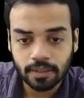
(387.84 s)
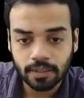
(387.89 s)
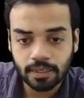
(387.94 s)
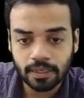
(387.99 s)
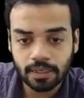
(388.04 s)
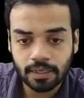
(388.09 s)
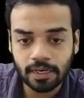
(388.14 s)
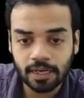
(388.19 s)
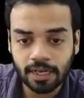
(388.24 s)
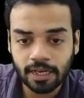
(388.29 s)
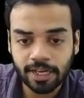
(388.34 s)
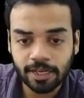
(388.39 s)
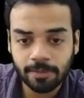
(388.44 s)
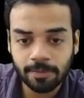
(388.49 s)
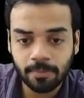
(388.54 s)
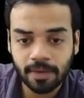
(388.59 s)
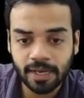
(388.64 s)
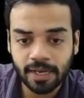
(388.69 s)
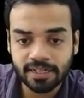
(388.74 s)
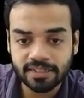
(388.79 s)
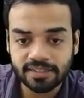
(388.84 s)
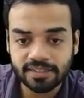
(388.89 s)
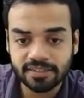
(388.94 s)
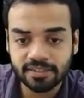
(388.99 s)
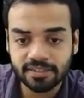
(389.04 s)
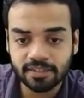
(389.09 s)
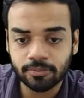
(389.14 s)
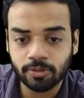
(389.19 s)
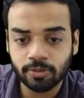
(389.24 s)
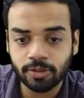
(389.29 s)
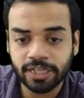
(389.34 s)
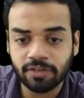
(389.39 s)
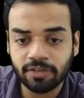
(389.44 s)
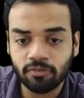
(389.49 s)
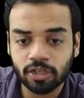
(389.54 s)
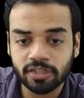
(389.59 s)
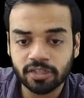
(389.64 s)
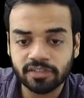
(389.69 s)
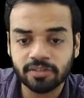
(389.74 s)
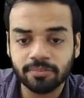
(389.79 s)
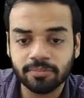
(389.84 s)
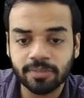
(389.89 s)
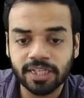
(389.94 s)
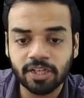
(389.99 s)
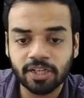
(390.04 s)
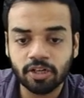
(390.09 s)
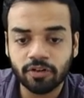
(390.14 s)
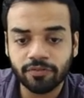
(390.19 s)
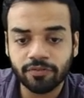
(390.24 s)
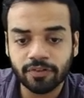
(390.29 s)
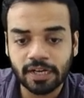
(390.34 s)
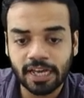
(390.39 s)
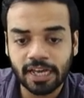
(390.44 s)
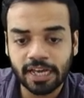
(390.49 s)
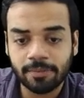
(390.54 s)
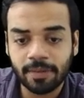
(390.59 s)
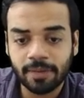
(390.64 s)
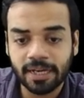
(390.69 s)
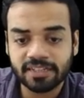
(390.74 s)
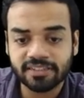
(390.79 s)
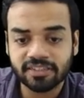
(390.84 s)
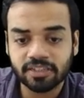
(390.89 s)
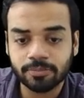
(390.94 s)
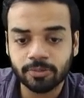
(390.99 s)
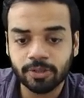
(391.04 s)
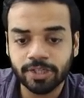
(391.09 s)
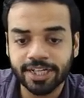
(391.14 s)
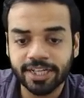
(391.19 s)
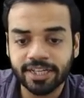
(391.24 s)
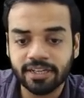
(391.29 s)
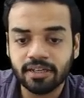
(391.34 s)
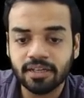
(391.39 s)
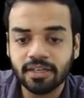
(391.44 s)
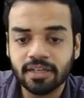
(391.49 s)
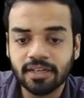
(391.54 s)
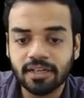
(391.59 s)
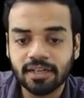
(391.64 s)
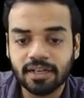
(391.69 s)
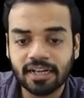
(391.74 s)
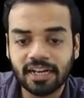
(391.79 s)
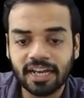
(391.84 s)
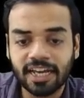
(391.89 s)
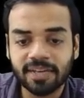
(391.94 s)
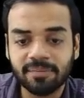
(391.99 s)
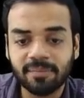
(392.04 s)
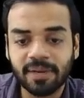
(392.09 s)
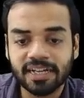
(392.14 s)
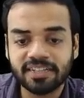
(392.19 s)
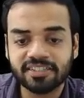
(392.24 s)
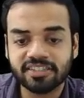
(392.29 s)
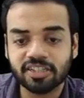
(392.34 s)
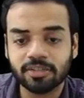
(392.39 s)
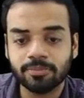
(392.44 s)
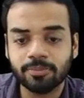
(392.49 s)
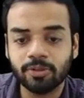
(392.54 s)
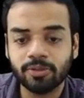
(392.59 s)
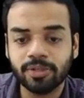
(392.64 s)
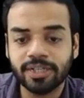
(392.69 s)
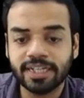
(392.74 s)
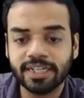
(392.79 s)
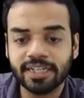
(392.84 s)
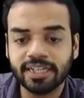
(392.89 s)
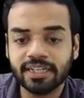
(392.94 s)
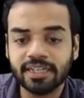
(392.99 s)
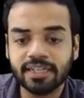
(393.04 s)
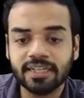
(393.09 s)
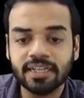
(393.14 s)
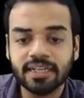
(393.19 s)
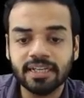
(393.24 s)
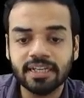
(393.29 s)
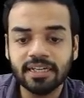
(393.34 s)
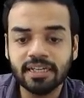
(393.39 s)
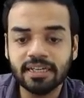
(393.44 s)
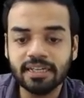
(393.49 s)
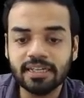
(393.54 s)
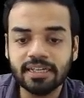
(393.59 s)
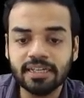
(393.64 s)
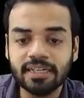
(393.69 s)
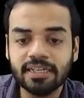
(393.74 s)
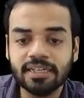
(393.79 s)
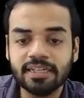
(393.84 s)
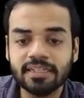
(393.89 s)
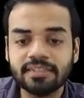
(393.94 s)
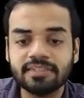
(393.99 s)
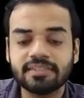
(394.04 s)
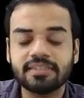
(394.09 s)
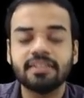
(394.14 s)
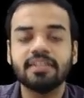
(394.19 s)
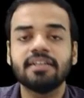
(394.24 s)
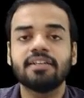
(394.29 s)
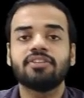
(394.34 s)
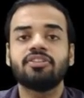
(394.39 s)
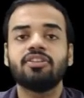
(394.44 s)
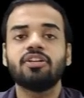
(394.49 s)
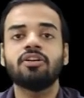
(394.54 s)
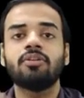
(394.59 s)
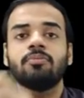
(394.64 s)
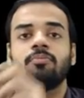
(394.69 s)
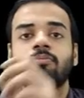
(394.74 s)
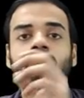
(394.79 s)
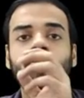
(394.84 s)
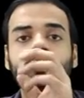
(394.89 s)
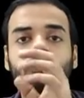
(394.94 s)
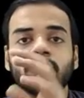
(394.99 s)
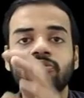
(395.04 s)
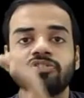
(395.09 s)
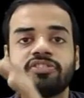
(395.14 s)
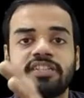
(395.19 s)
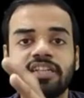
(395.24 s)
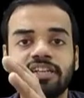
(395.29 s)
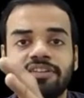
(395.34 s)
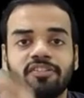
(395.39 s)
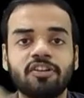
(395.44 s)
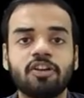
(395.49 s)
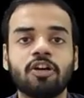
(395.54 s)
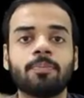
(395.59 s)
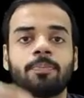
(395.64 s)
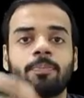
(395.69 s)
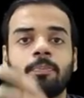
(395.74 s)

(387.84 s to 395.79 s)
climax community. What is the meaning of climax community? Climax community is the most developed,